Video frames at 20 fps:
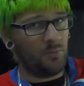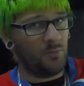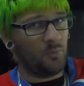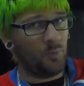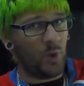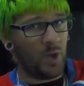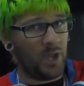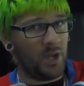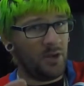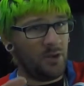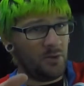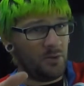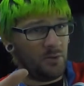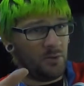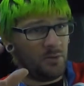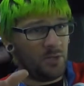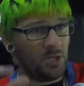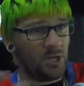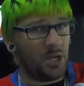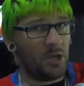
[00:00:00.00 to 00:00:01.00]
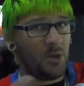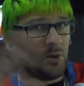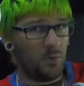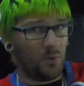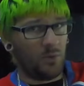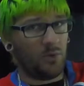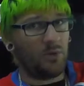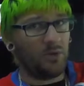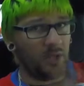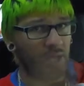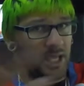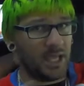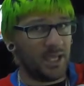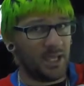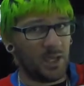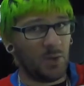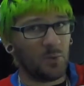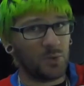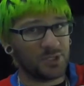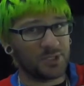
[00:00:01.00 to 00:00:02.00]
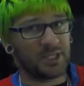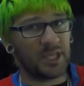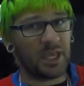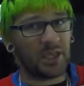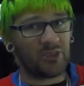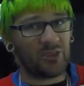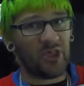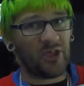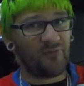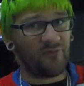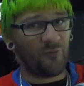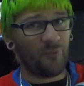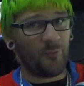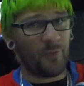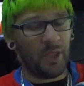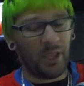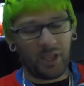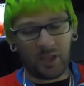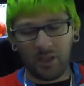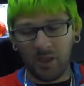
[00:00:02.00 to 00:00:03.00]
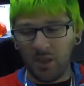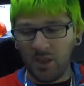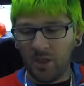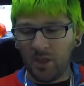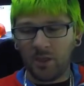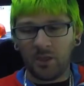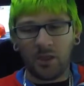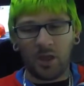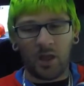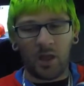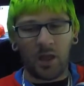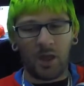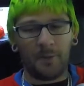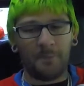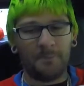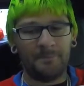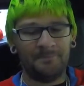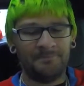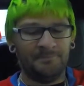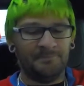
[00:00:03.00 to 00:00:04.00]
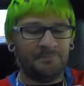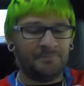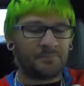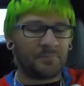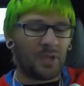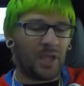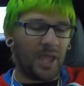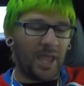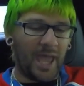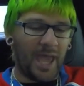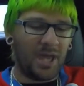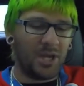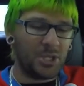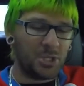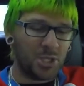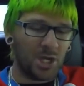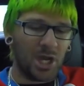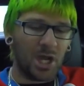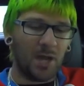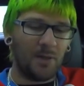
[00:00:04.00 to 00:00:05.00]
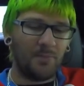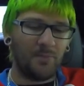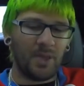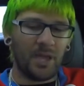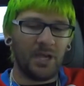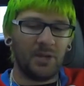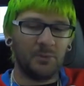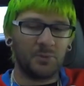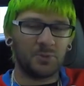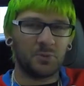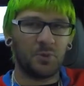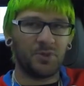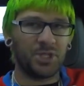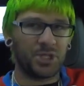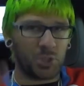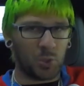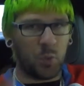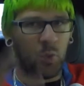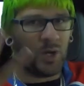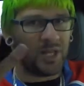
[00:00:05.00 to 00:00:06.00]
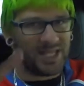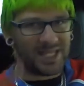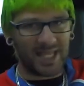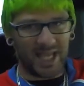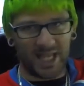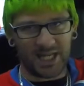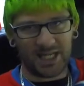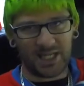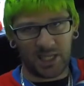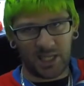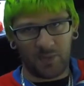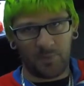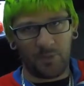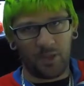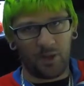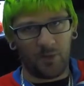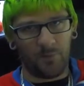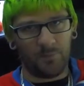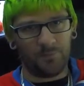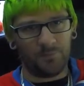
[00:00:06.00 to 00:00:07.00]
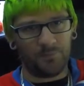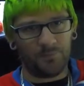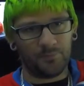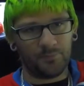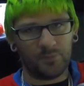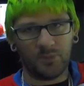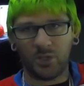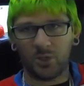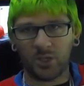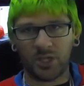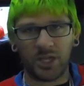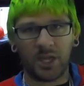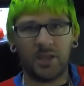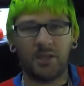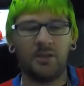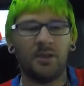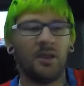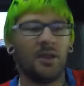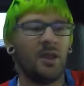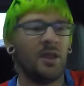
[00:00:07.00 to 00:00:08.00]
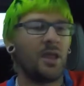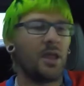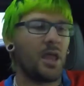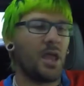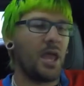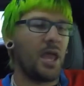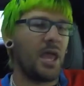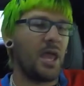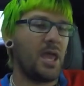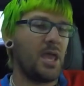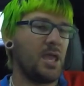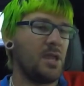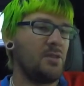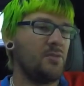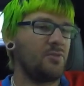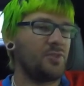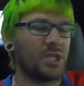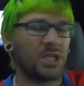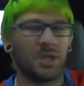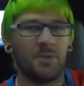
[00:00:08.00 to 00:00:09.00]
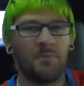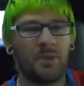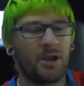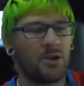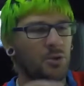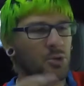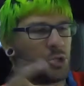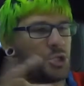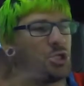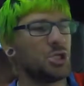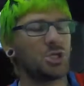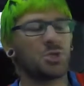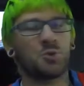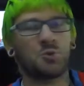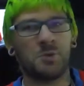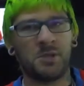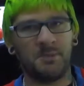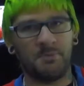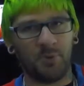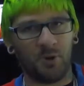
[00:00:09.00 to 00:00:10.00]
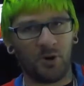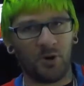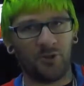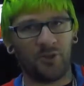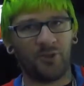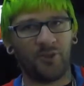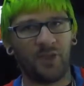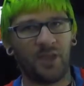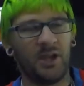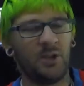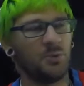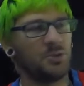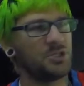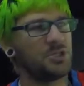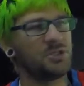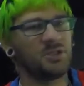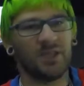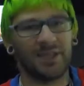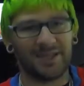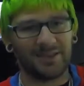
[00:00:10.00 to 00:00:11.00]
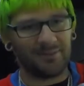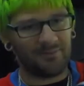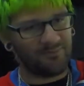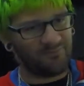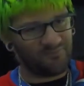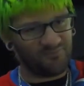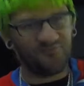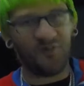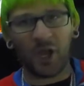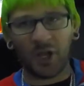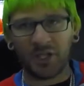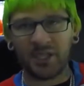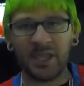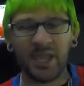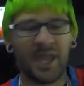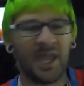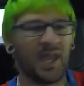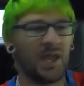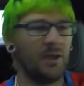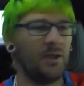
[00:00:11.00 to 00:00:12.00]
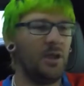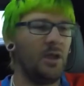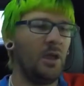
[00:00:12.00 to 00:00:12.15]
when, you know, it was like that for me. I had a job, and it was when the 2010 came out, okay? And the Camaro just rebirthed, and it was like, fuck yeah.